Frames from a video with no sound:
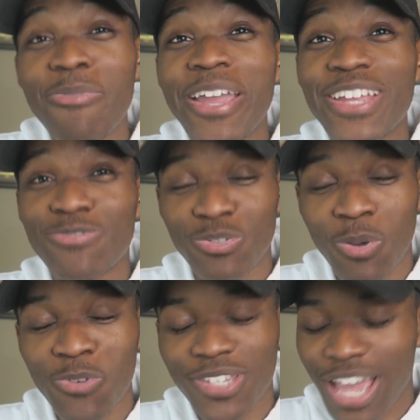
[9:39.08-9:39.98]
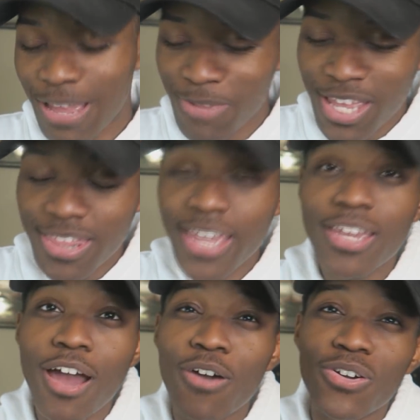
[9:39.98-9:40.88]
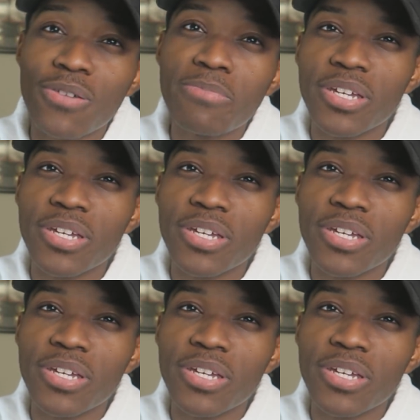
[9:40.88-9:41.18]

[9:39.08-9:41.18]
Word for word: talk about injuries one more time. Thank y'all.